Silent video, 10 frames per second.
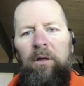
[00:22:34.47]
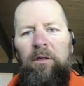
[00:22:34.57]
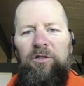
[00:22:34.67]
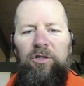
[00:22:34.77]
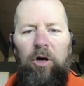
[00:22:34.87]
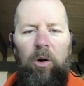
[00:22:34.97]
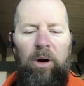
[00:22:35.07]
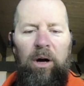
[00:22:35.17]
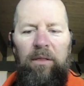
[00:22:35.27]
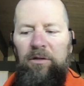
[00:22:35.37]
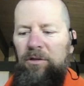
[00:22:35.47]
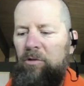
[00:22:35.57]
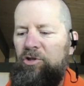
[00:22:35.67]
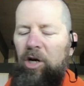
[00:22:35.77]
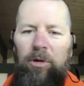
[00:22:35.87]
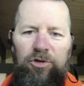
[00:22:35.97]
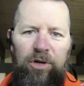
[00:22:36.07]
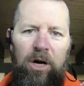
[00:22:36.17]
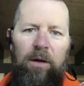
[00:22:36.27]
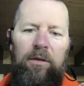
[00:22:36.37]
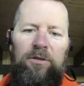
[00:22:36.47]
There's no jumbotron.